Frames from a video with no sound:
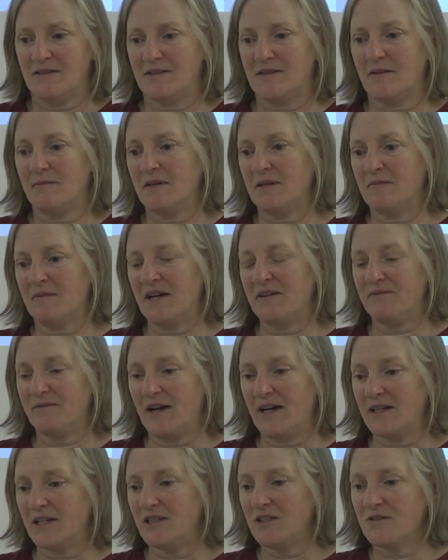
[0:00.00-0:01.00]
somebody might
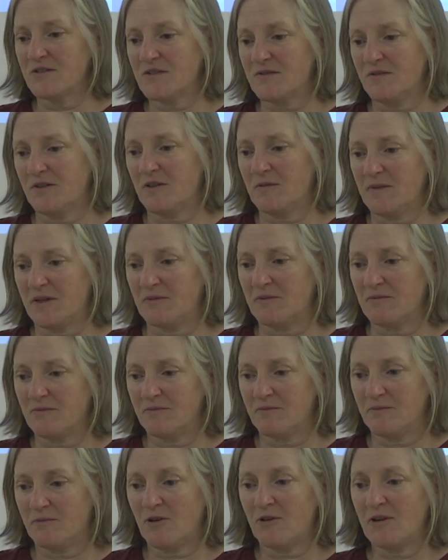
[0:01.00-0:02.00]
find it useful, but
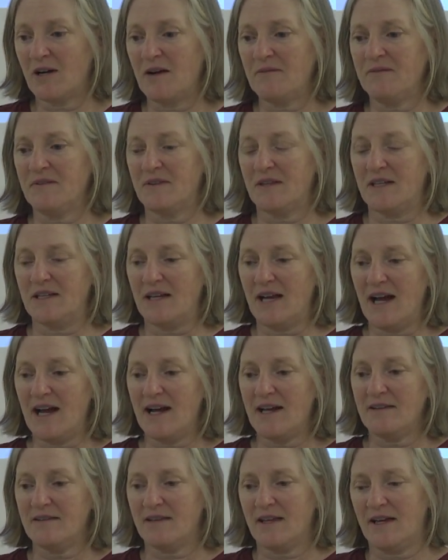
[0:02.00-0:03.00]
more often than
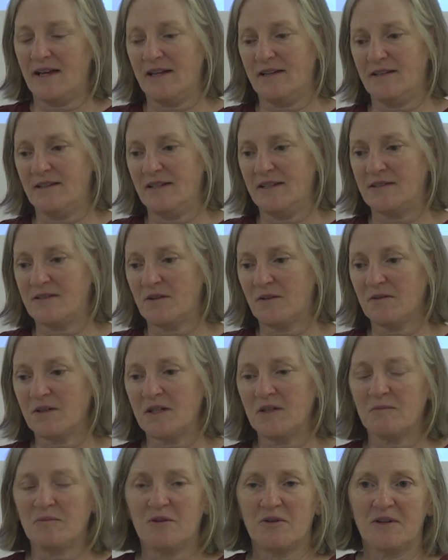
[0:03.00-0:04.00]
not, that it's
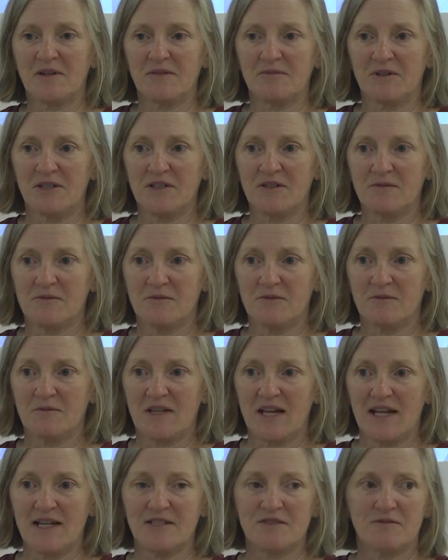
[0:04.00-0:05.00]
only important when you
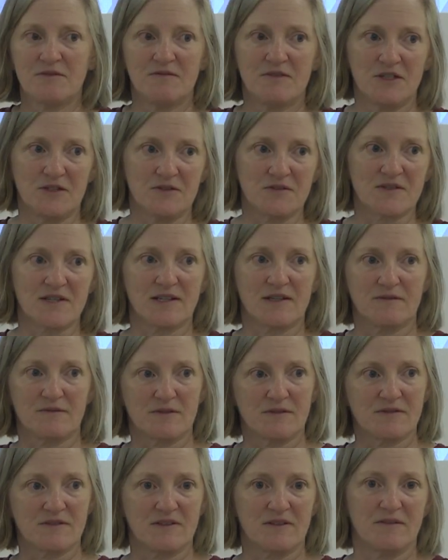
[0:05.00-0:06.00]
do case reviews. Like if
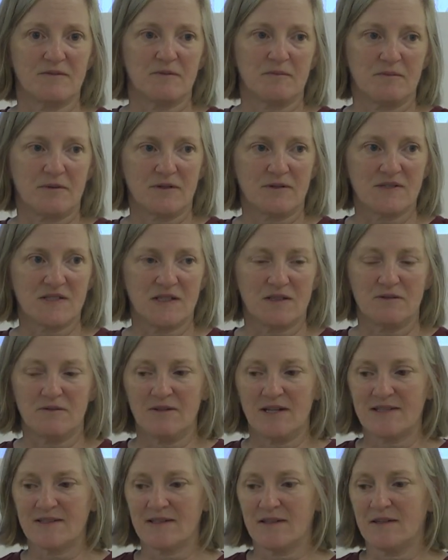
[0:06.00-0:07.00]
there's a person who
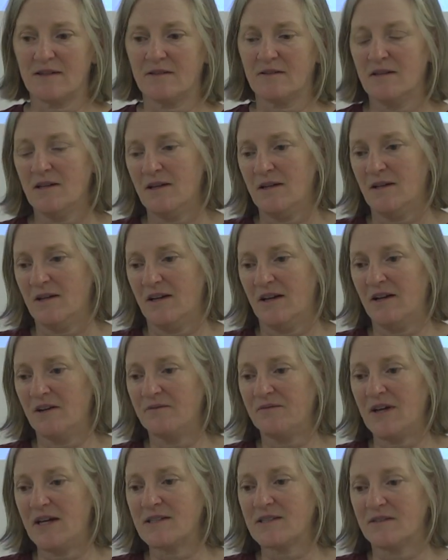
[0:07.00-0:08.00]
has an
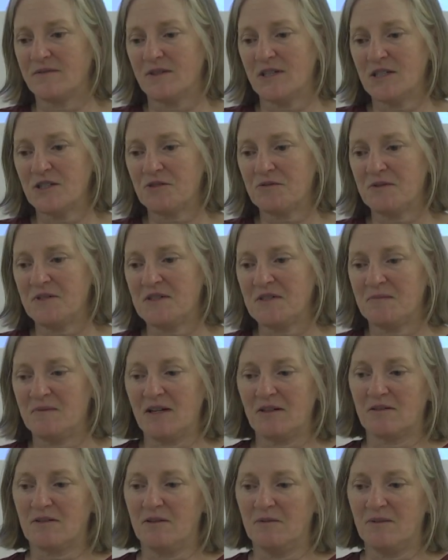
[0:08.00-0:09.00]
event of interest,
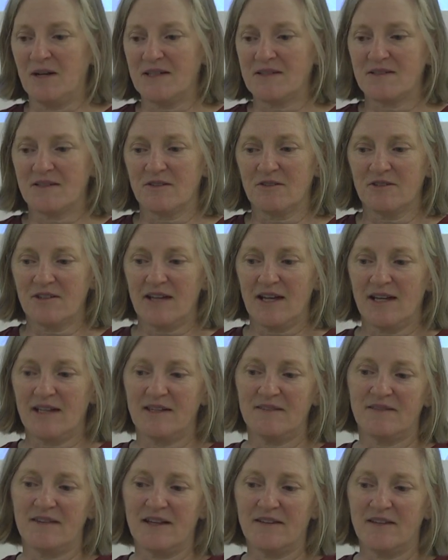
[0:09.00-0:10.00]
medical wants to look at
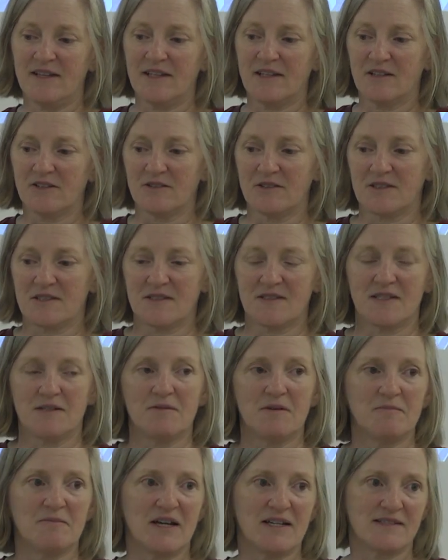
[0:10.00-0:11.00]
it, then they can look to see
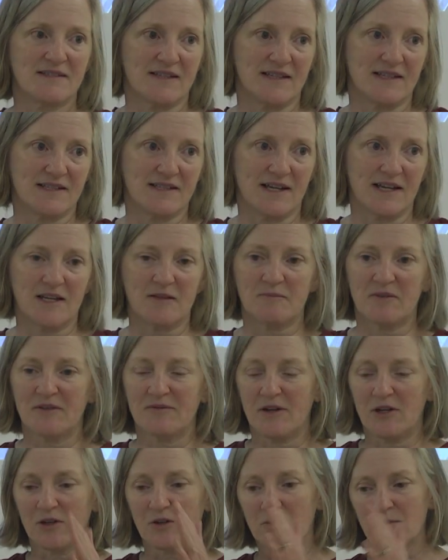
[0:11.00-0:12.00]
what meds they take.
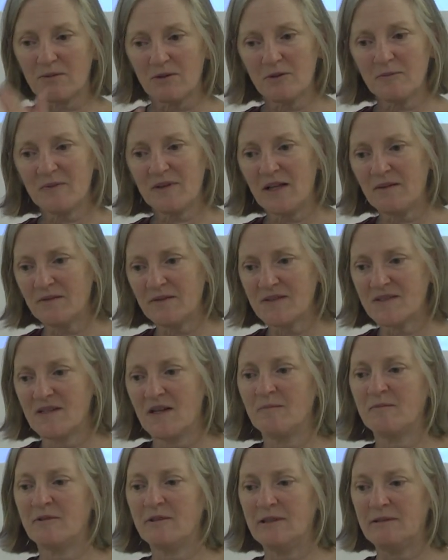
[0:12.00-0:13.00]
But a group level
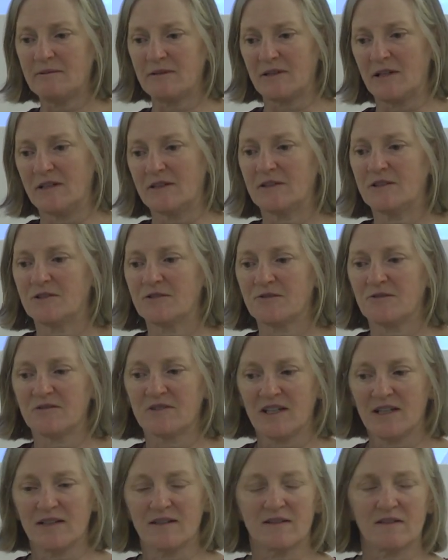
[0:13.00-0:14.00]
summary with uncontrolled
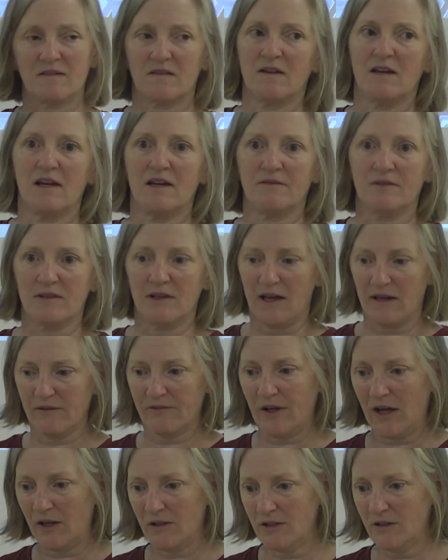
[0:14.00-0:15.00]
data doesn't have a lot of
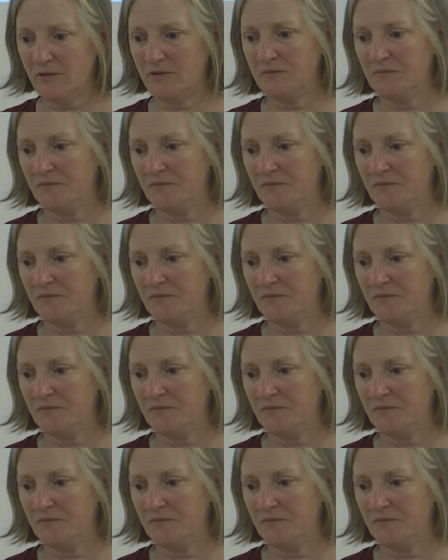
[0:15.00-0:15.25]
value.